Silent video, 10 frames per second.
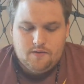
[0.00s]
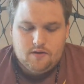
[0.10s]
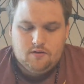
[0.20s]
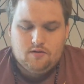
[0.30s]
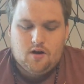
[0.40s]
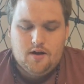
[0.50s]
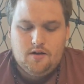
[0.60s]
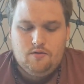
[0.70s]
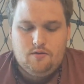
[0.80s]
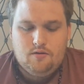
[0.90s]
that's taught
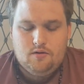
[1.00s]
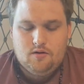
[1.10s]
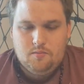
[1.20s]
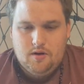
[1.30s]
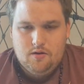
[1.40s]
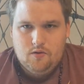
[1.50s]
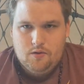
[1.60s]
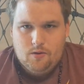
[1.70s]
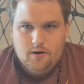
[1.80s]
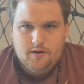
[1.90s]
you to be who
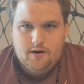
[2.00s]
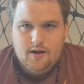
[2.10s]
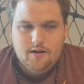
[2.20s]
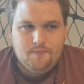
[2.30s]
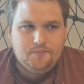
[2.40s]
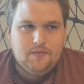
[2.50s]
you are today.